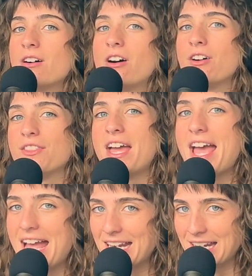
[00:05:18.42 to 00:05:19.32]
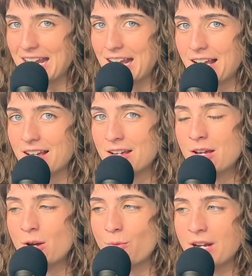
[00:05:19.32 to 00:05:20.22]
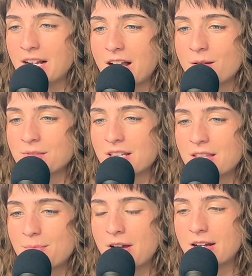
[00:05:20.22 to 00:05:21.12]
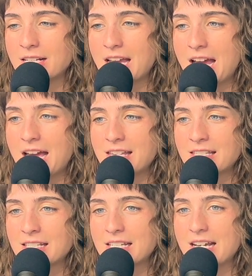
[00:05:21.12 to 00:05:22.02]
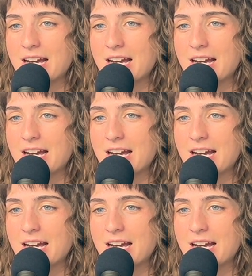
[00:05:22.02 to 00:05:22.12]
on the editing. When it comes to the podcast,